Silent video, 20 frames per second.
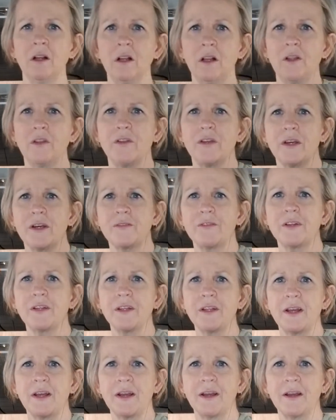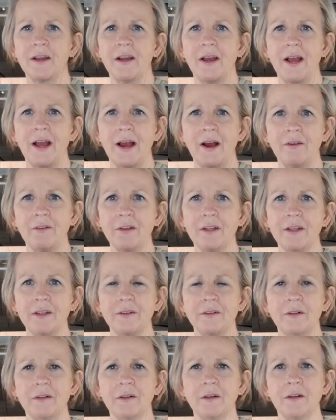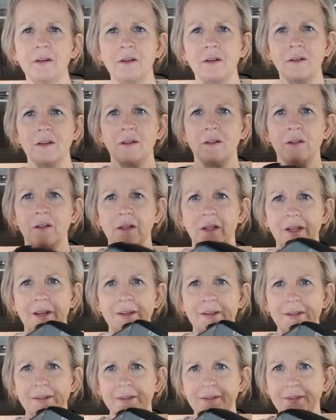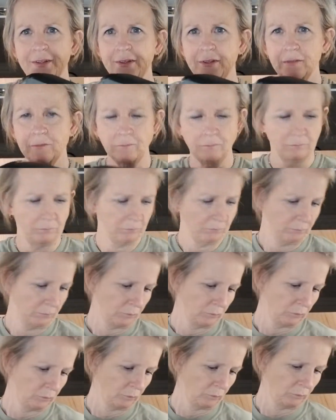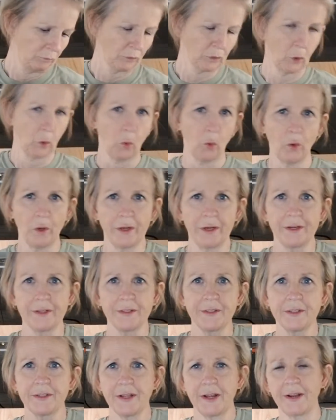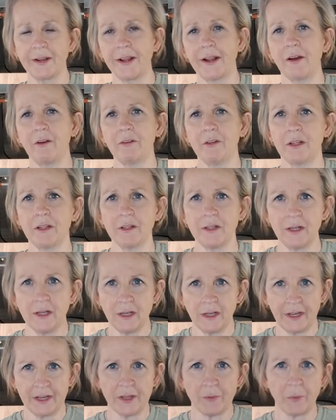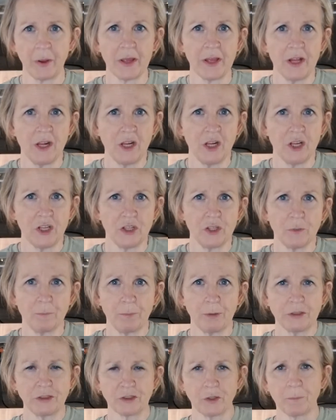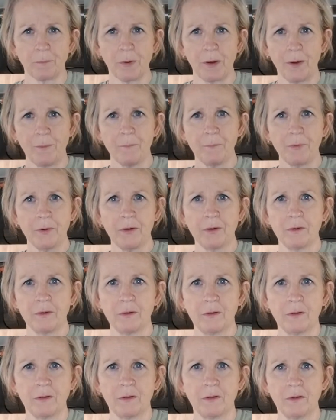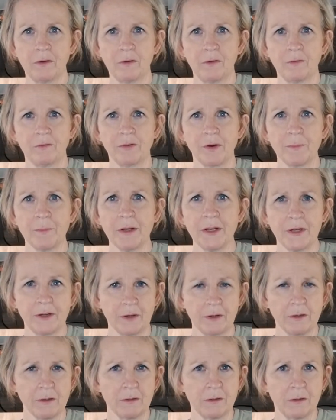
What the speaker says: You have an outlet and an inlet, or inlet and an outlet. Anyway, you put your pump from here